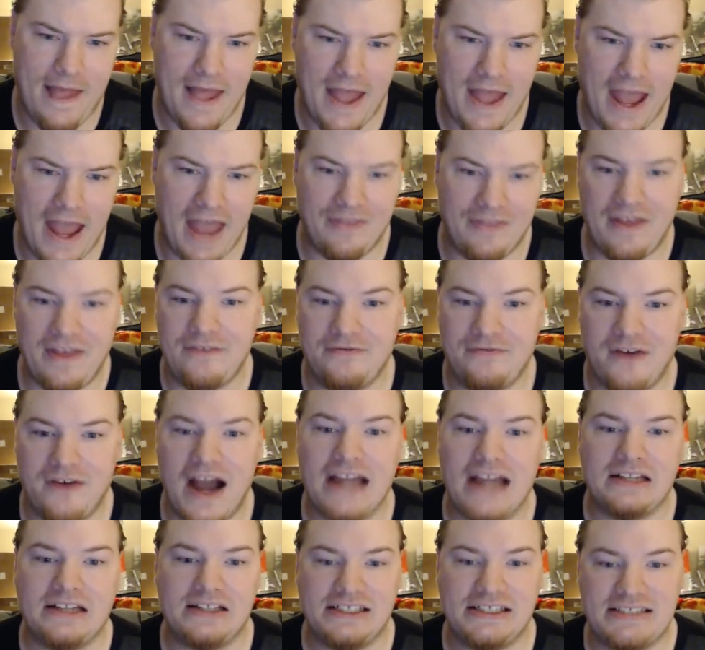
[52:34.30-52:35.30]
And they
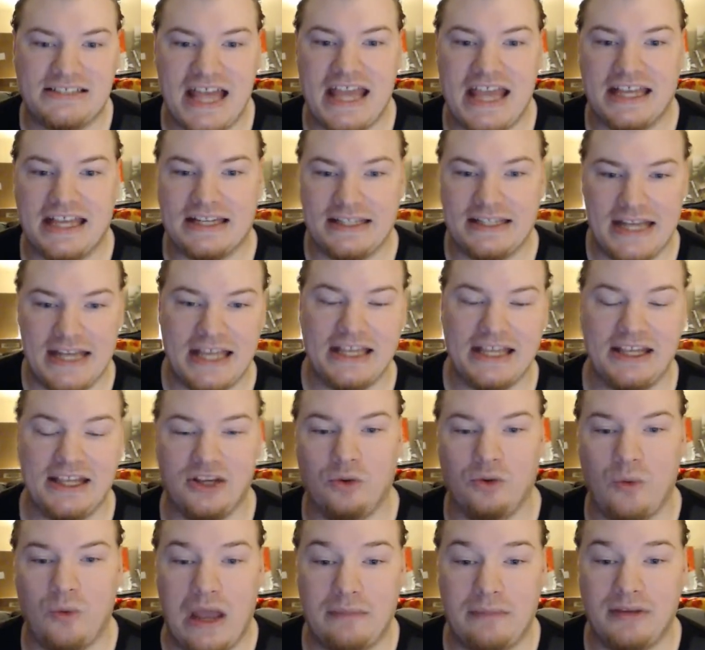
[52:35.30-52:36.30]
finally take Nikki
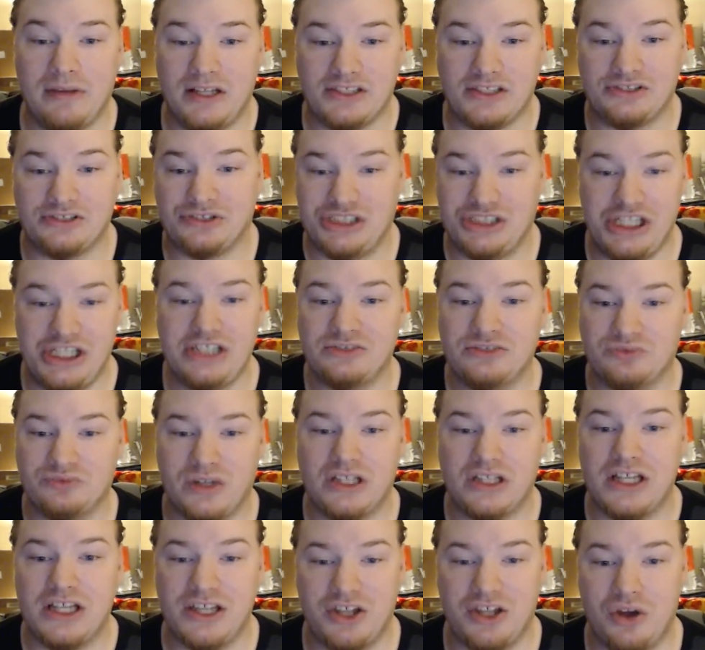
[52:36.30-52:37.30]
away because she's
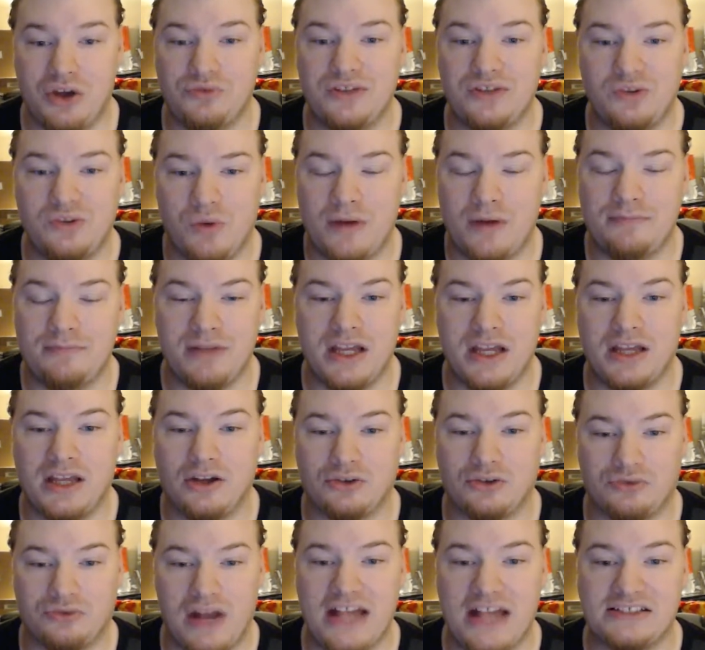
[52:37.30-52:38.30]
really the only one being
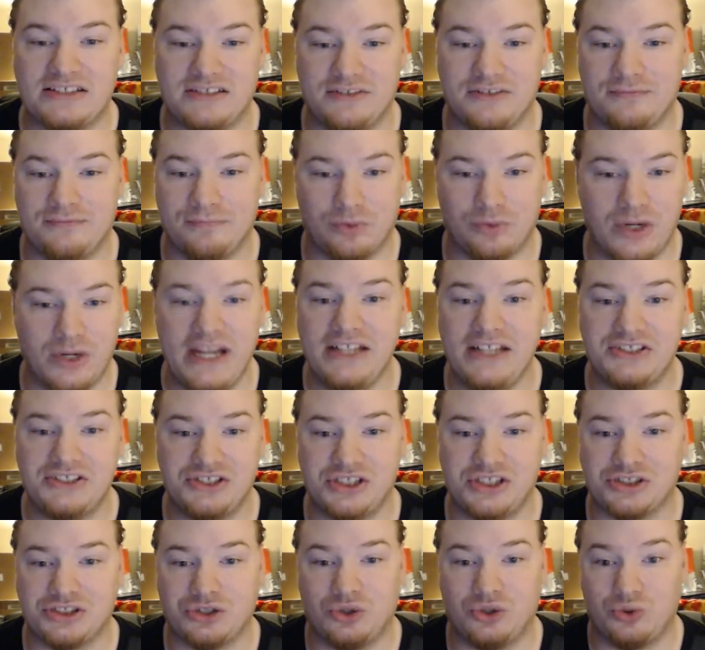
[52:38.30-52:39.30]
aggressive. Bree's
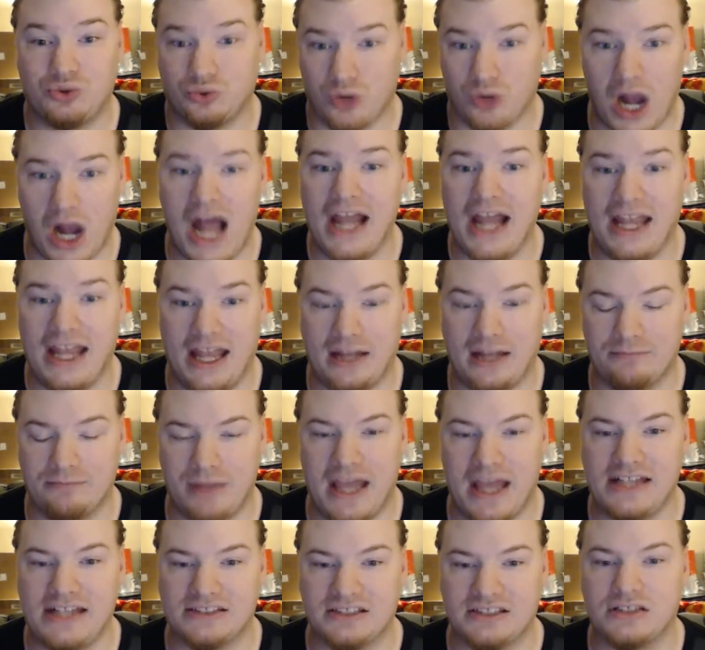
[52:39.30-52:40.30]
just crying,
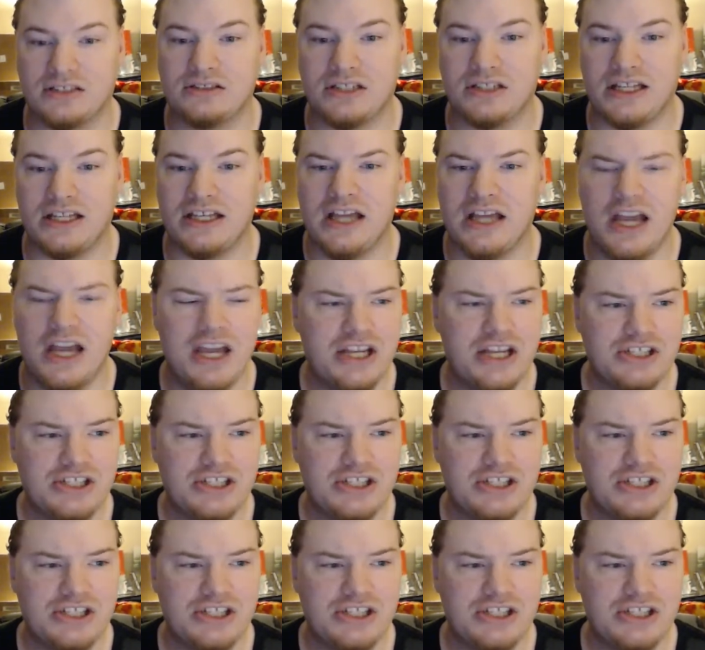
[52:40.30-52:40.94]
basically.